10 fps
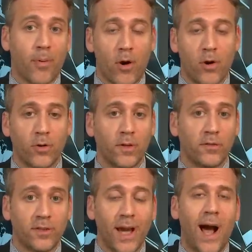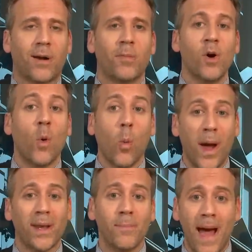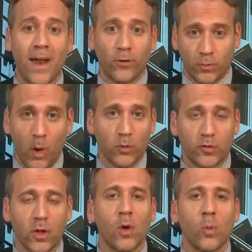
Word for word: partner than Siakam when it matters most.